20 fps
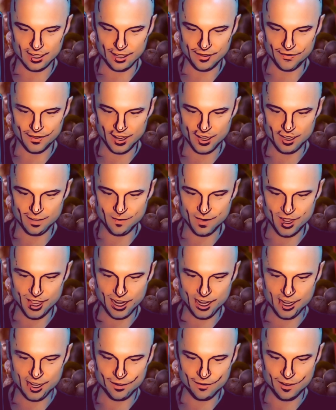if I did my
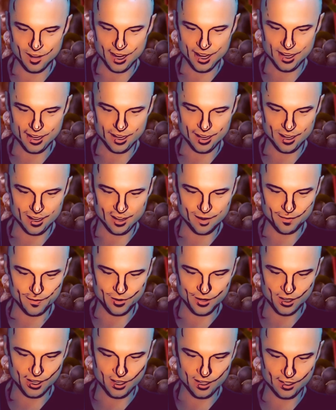editing right, and I'm
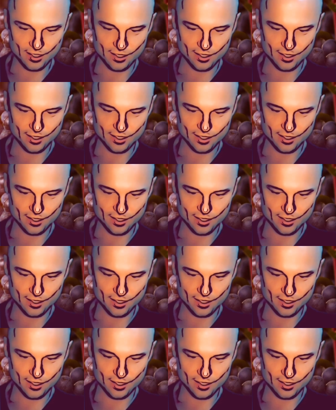putting